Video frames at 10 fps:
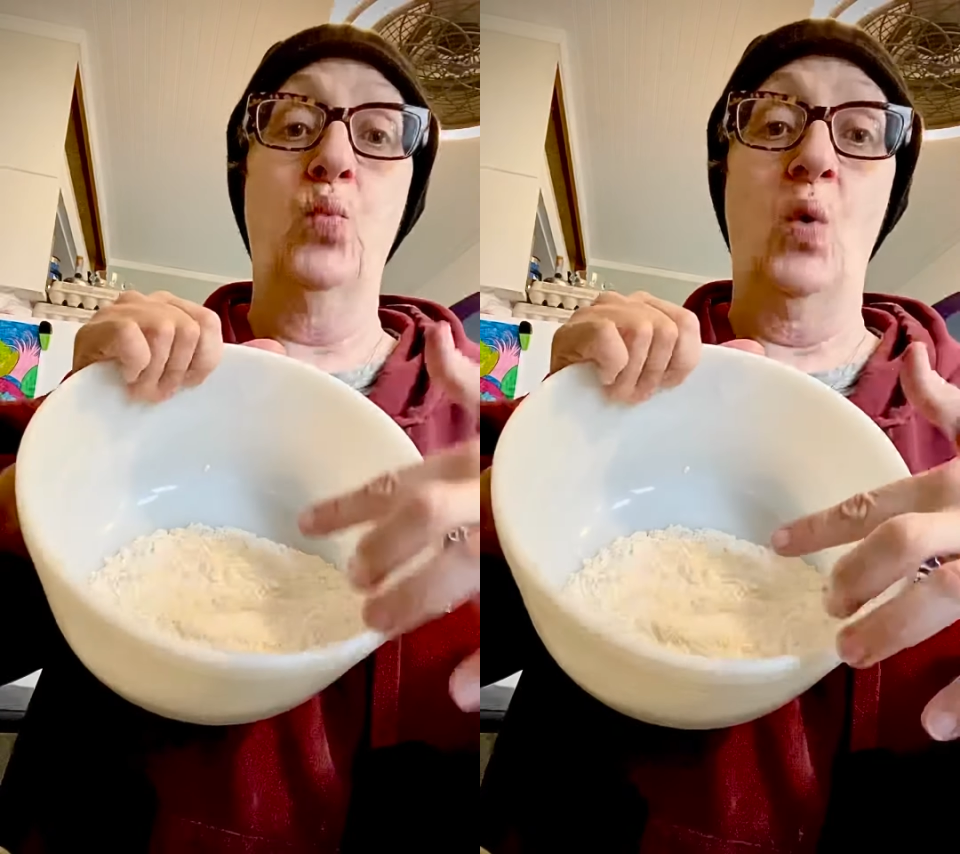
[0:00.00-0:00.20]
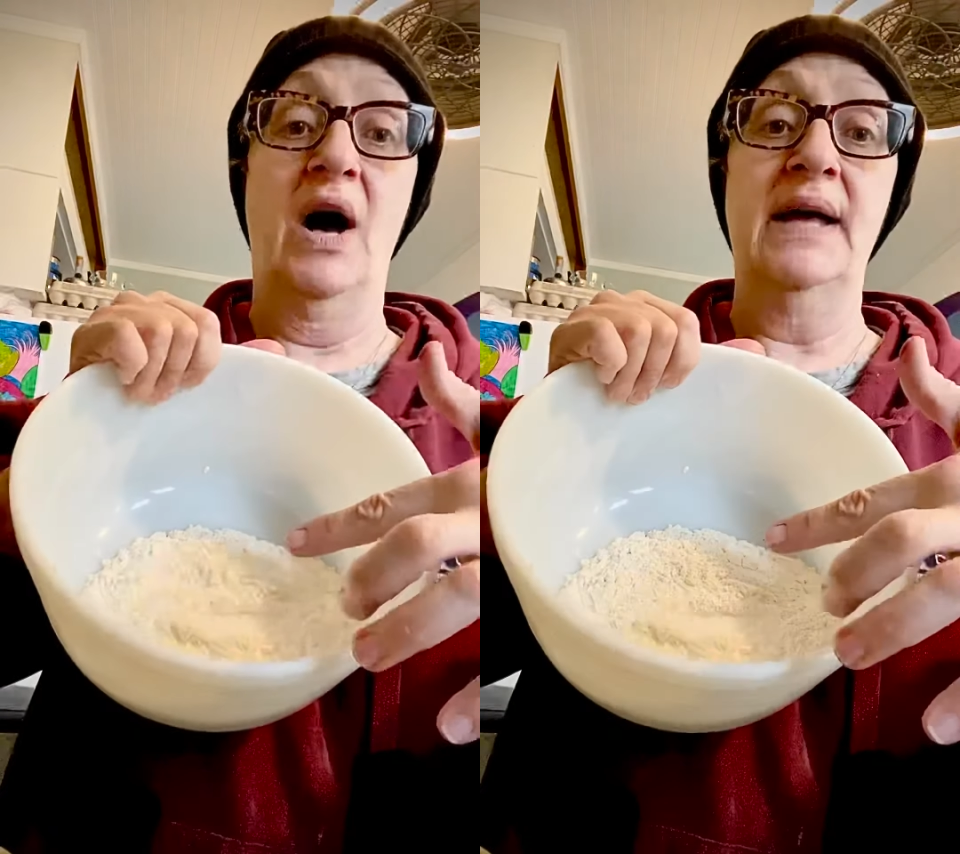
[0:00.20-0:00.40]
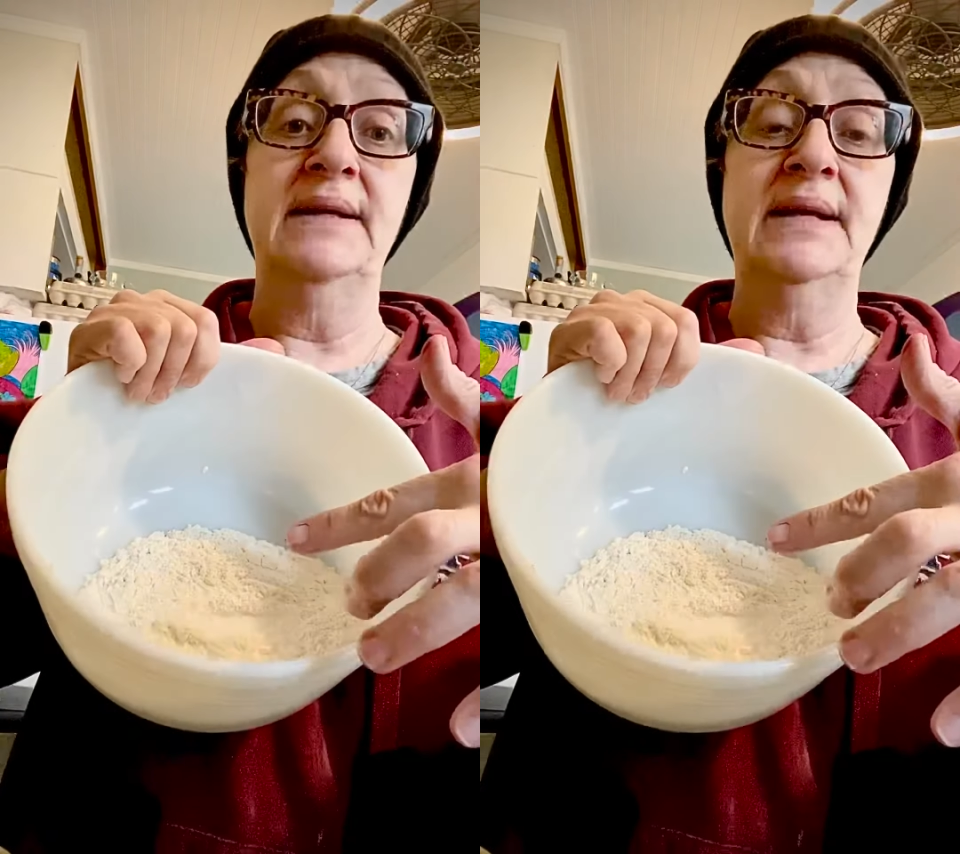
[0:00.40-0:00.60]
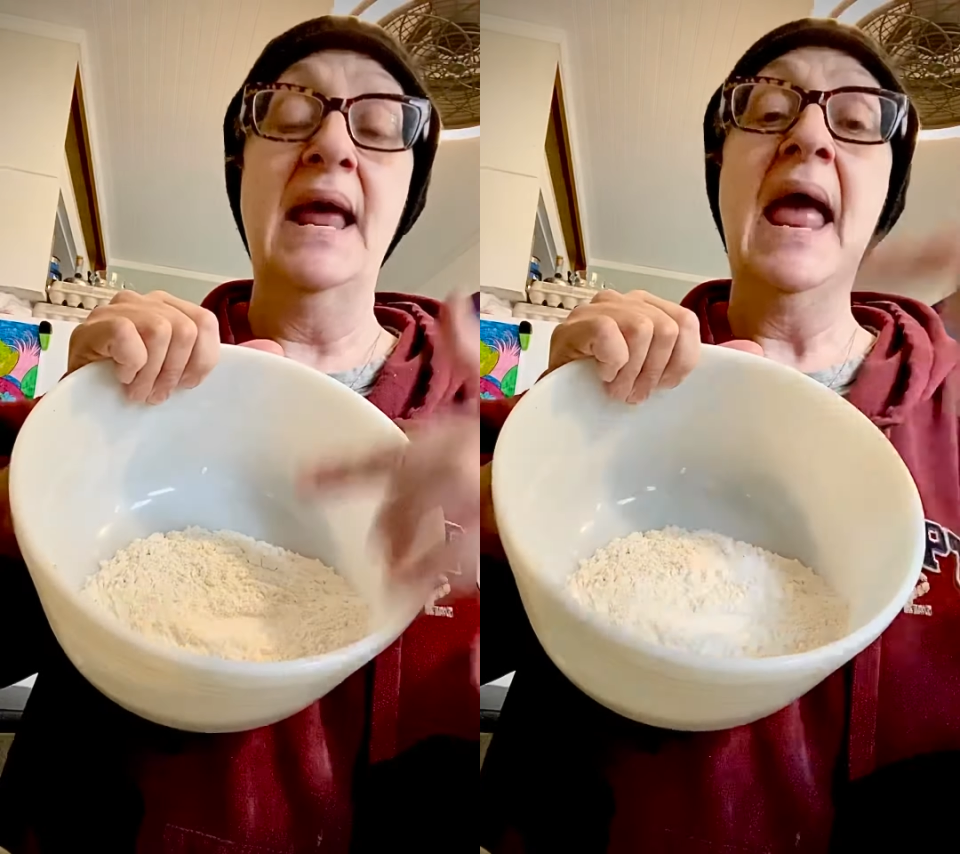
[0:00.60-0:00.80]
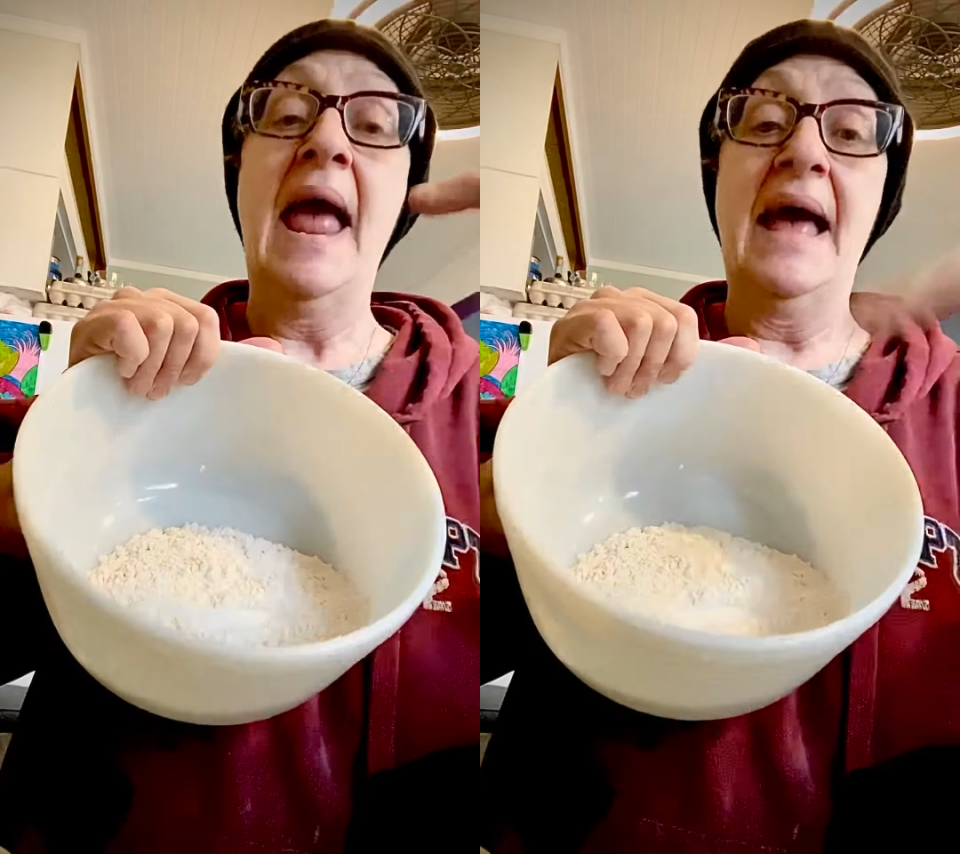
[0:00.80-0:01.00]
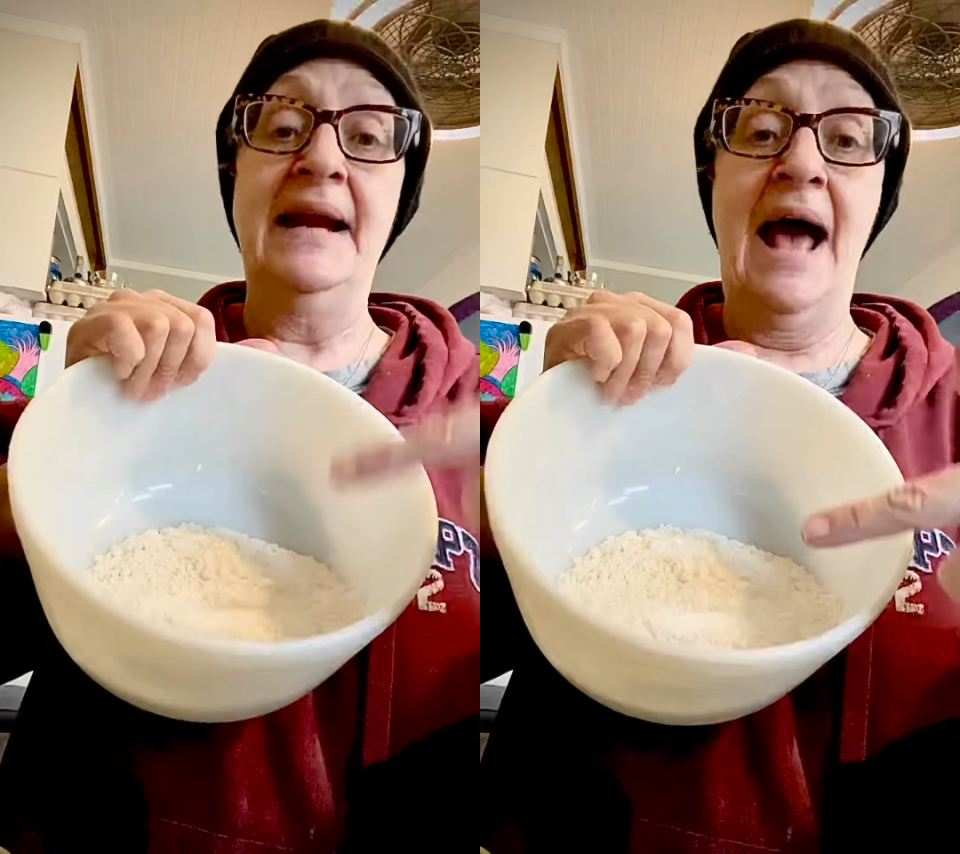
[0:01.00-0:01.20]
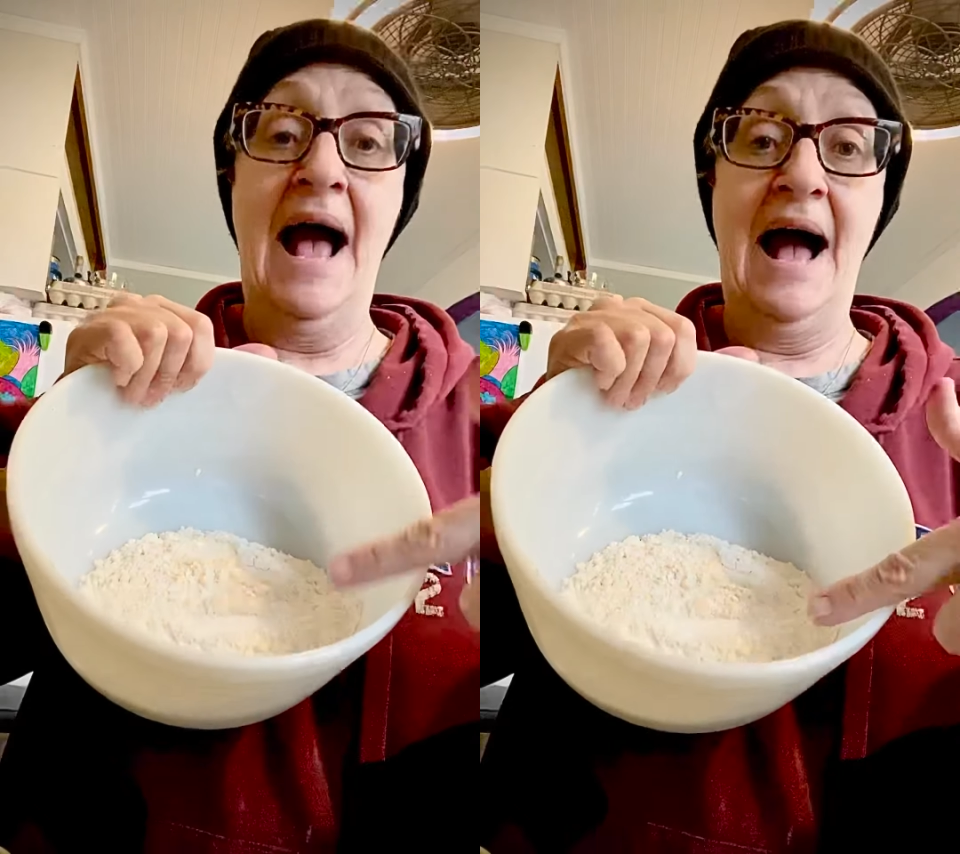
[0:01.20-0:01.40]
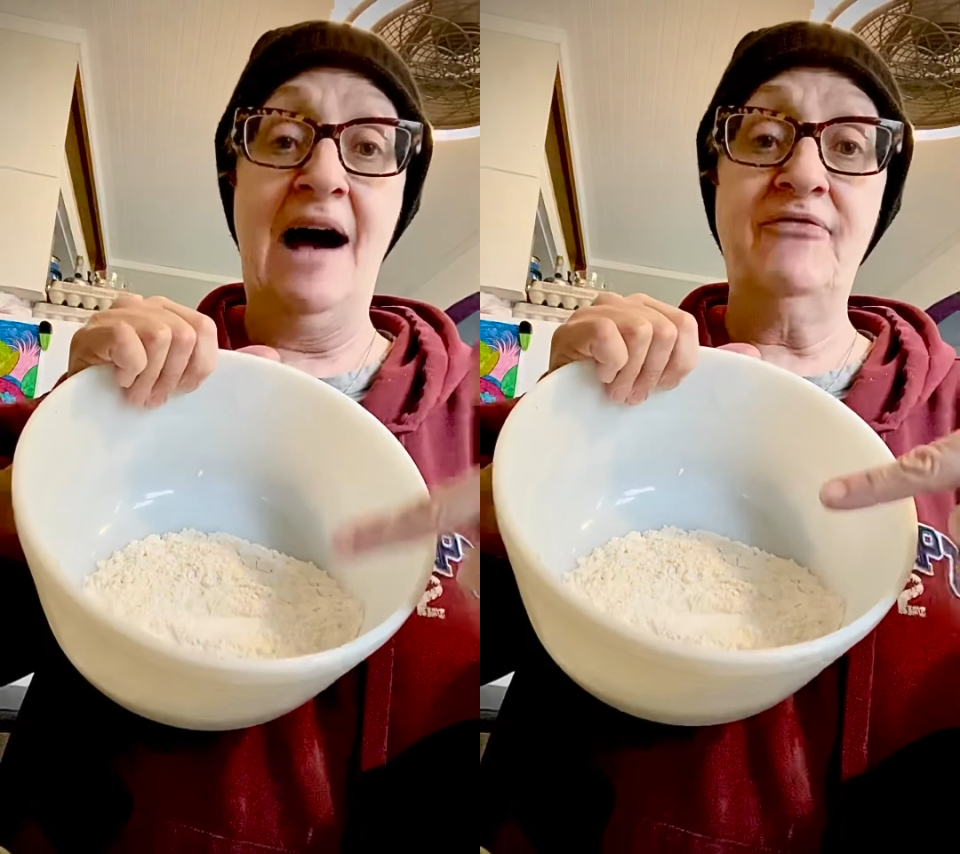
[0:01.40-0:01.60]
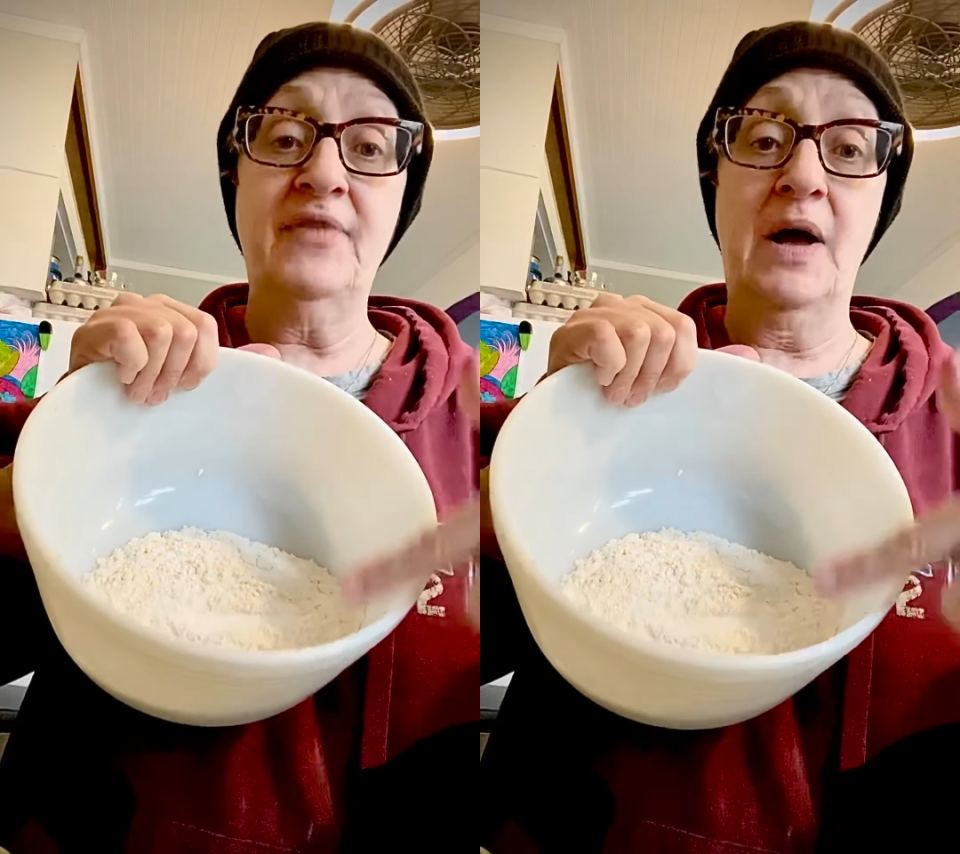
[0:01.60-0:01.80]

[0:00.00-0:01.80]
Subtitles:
1.5